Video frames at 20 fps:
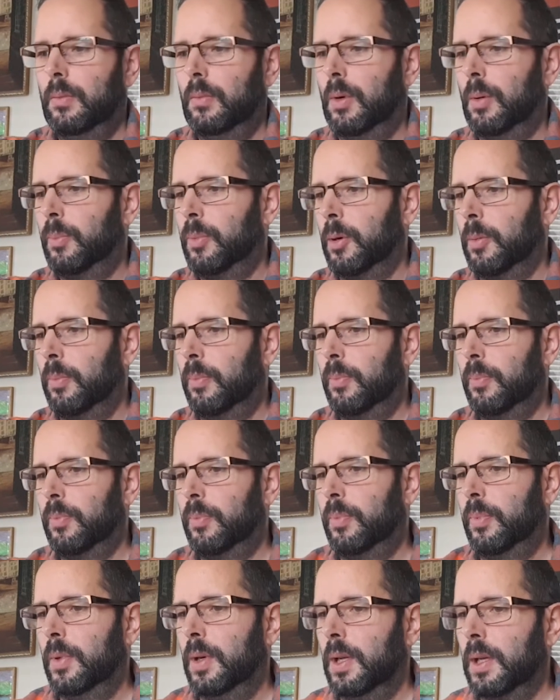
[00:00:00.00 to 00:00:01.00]
at
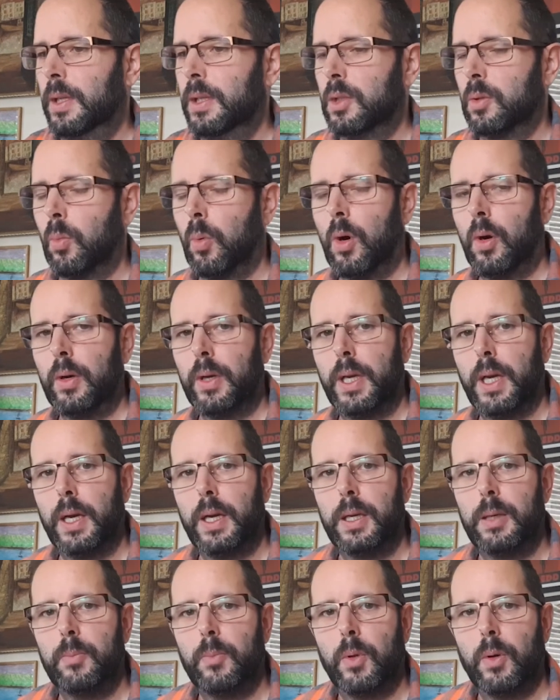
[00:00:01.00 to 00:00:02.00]
least one
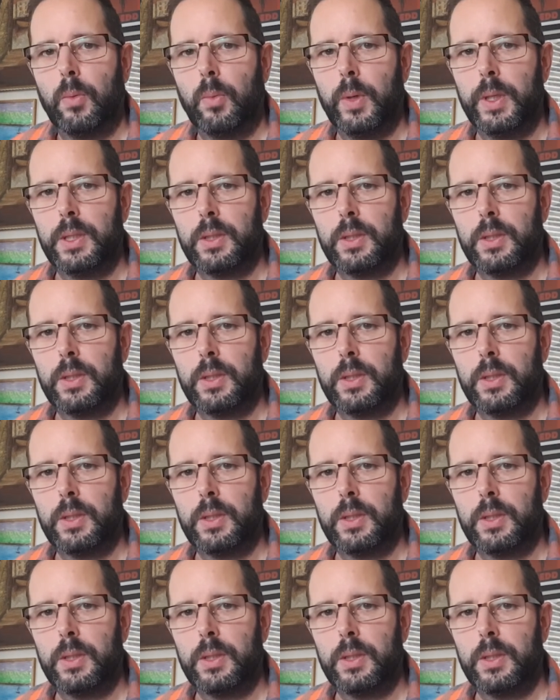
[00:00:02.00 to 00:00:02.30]
game that we